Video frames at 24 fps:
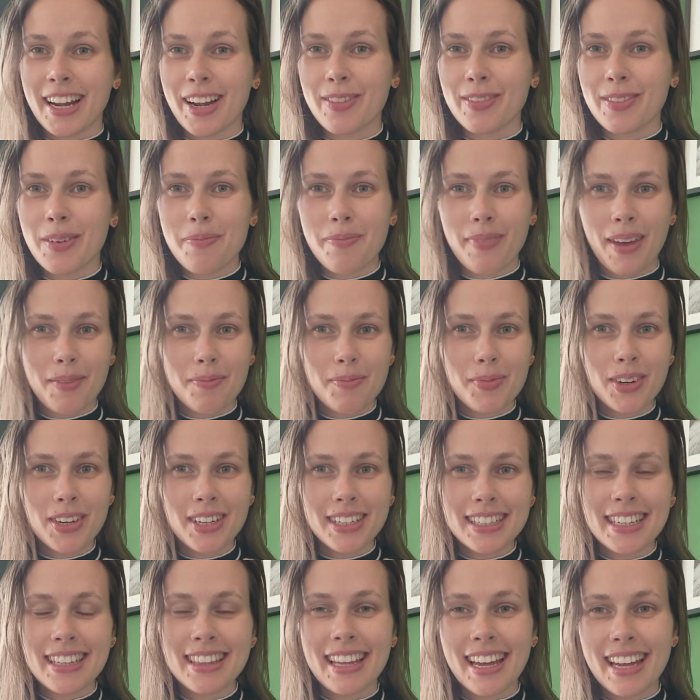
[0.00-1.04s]
I
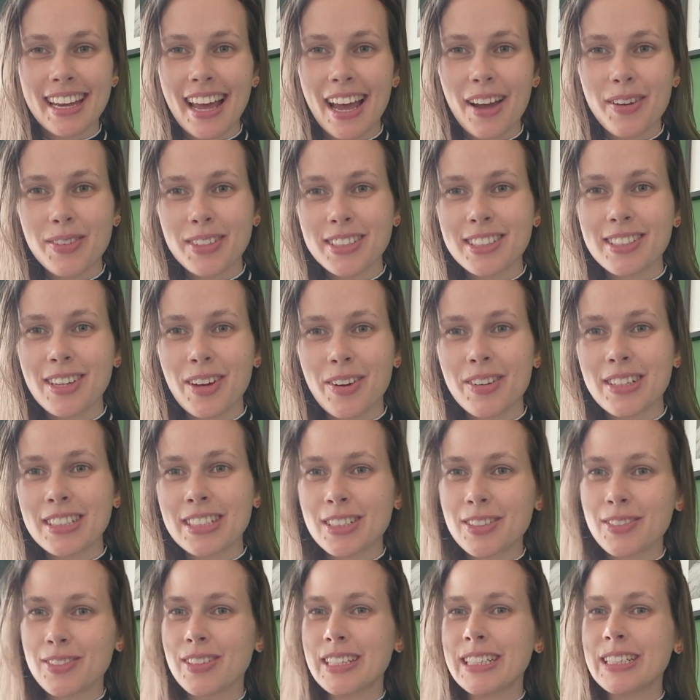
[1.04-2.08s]
remembered that I was going
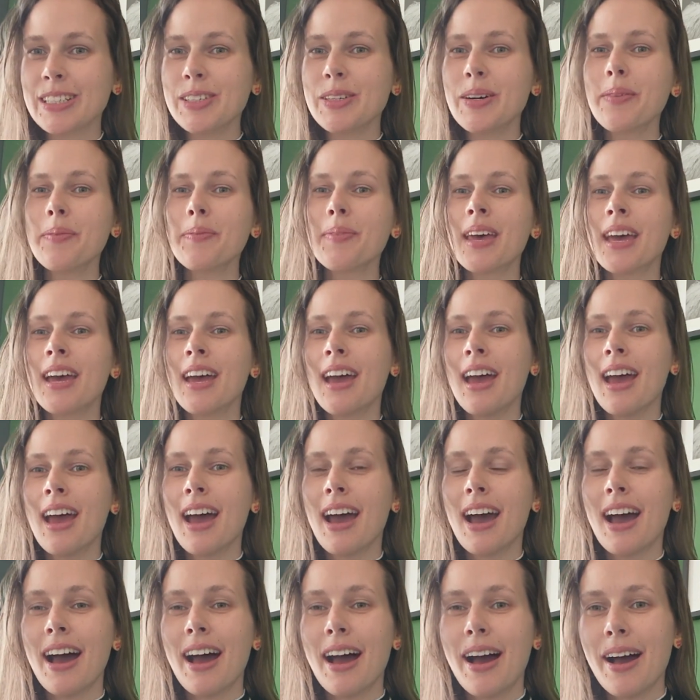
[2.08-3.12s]
to film.
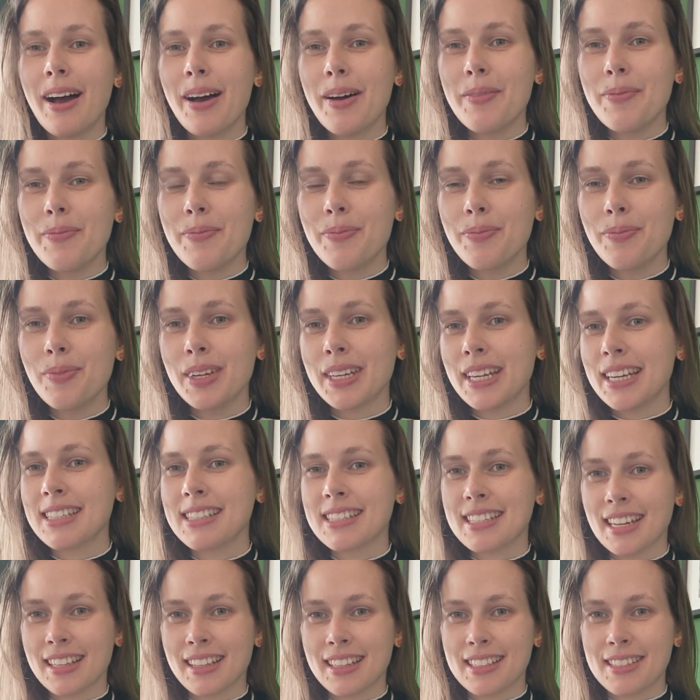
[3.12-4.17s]
But
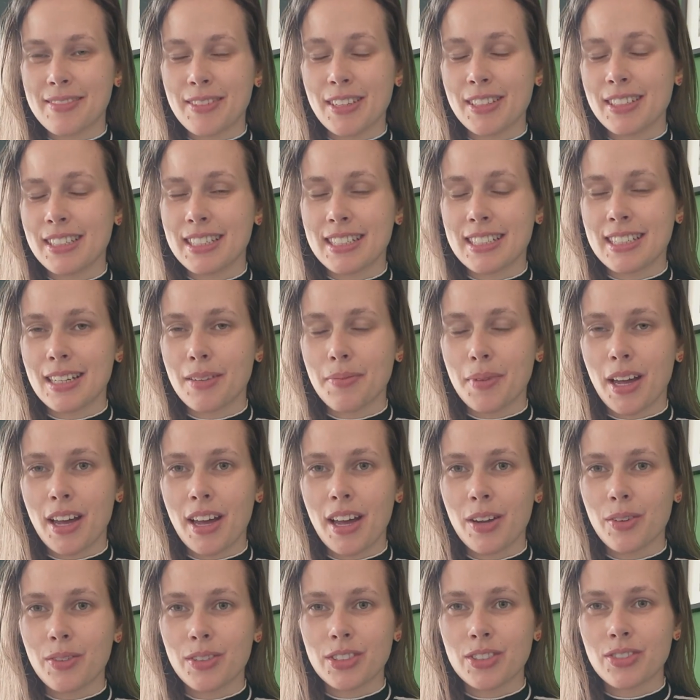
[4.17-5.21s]
inside the cinema,
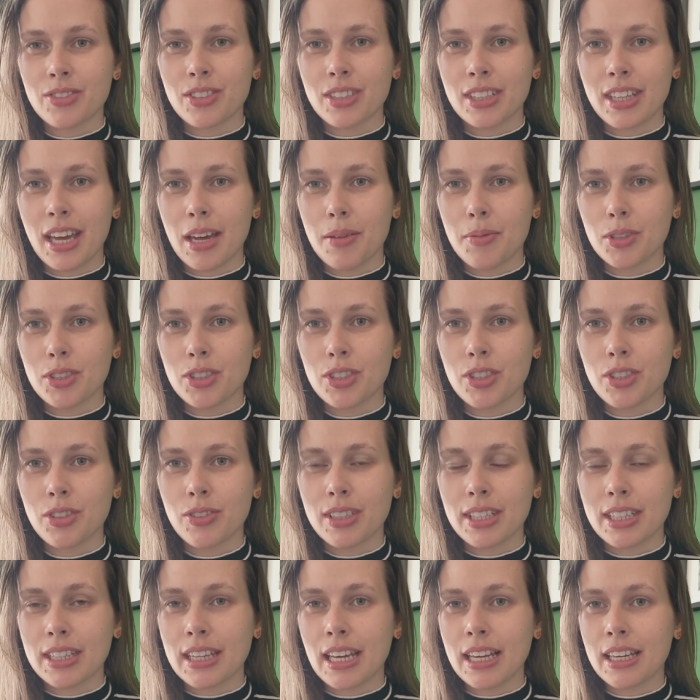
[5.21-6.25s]
I wasn't really able to do
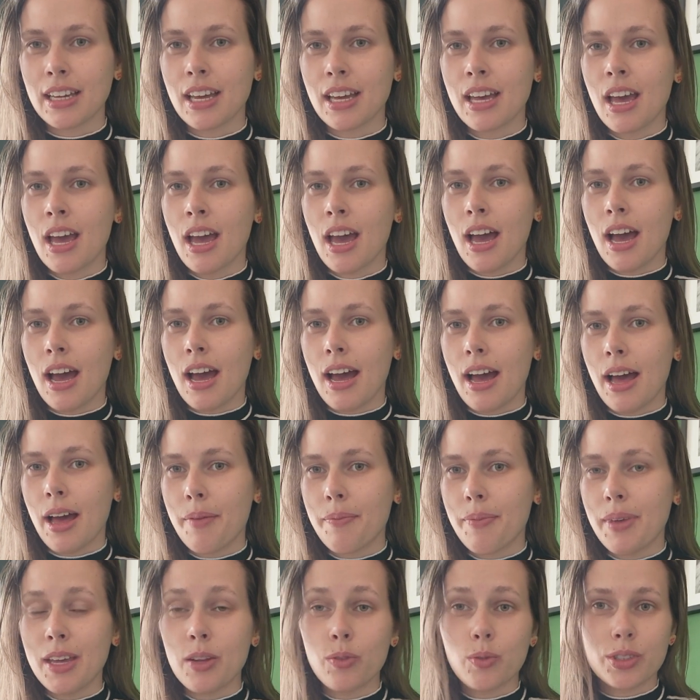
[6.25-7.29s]
anything.
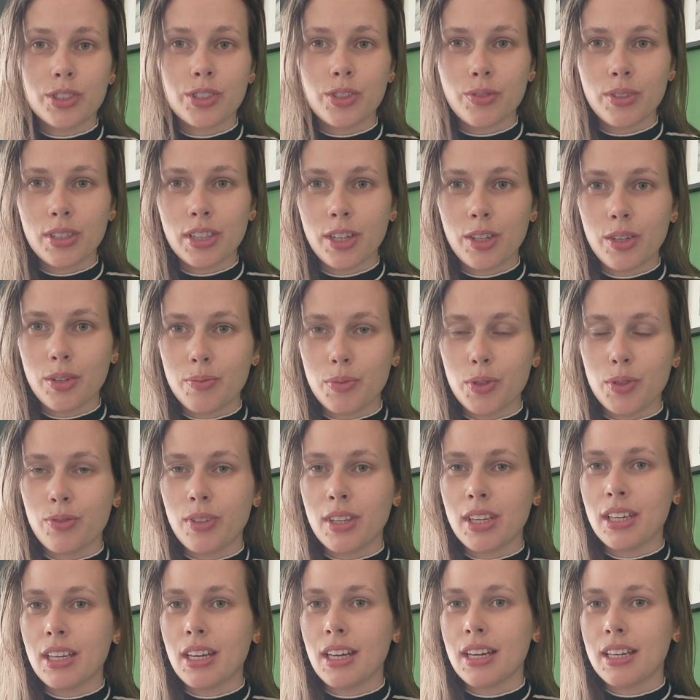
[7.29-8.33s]
It was a really good
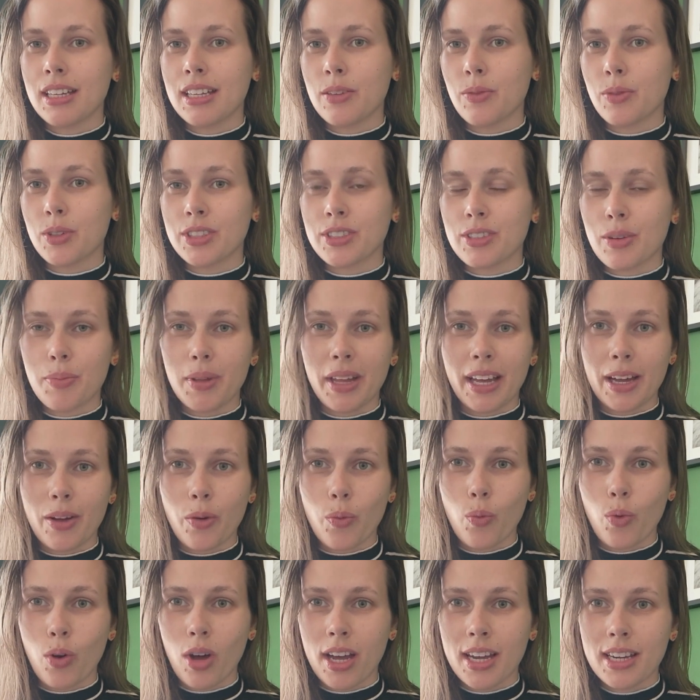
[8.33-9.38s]
movie. It was a black
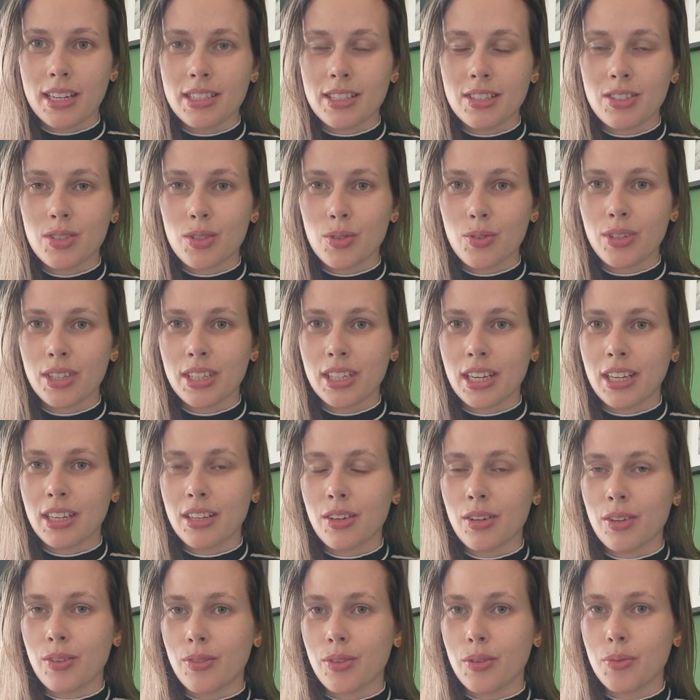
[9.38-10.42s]
and white screening
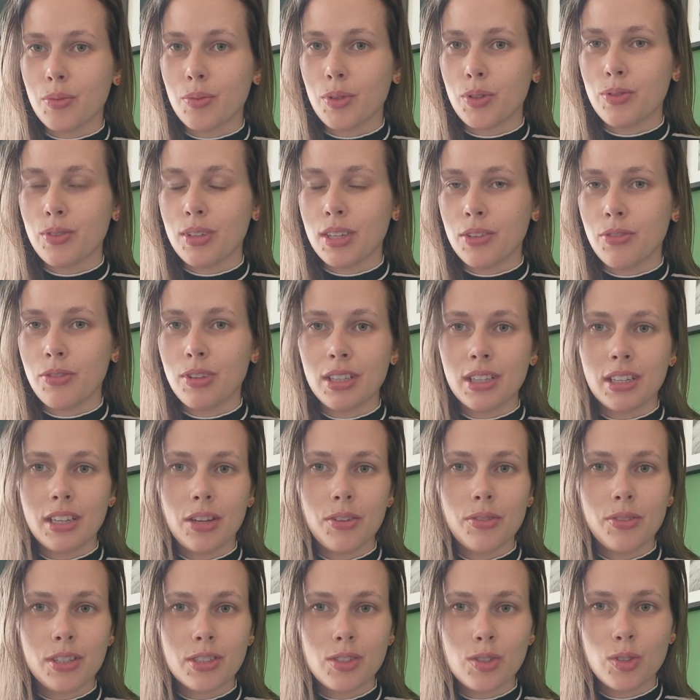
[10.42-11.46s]
of the movie
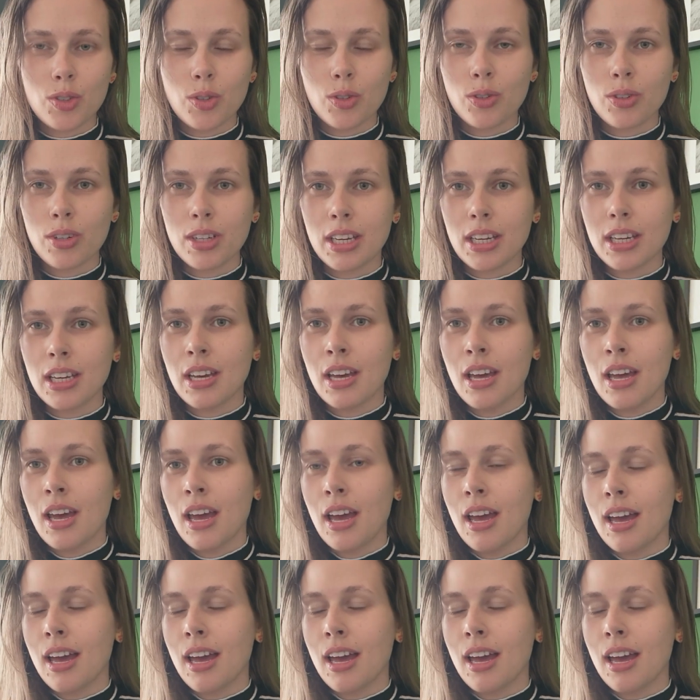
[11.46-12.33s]
Philadelphia Story,